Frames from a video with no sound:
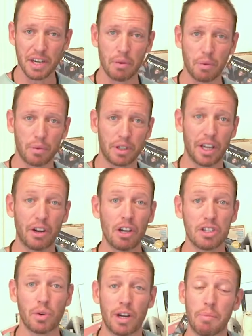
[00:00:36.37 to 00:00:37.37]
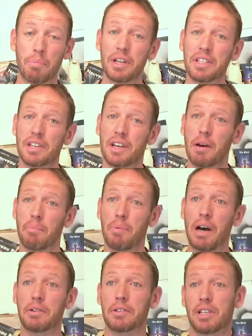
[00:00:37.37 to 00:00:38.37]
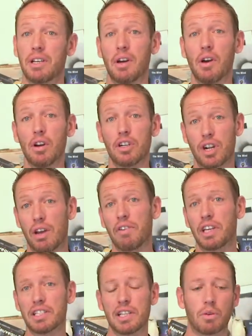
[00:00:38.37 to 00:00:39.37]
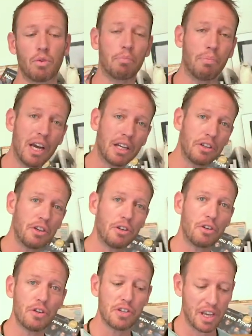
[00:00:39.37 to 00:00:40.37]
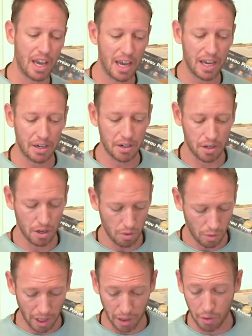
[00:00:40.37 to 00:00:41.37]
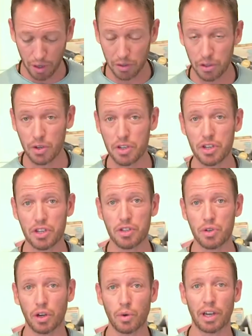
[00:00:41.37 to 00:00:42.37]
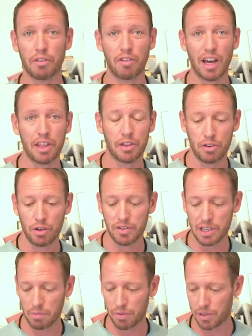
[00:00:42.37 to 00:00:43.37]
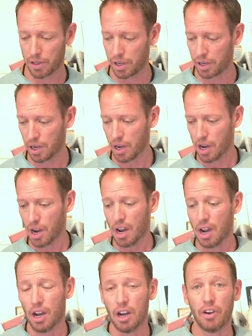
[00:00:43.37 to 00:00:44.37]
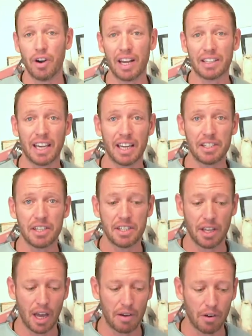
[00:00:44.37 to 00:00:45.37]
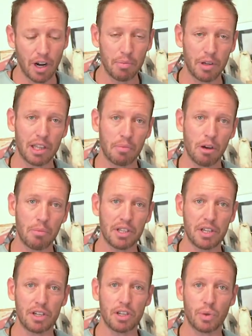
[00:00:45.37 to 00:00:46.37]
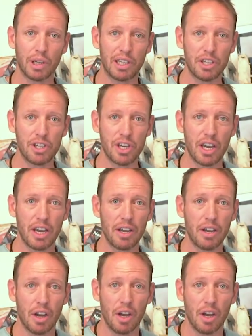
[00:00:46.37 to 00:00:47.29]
I will get asked quite a bit about traveling is like, what bag do you use? And what I thought I'd do is just do a quick fly through of some of the rad gadgets that I have around me at the moment and just quickly share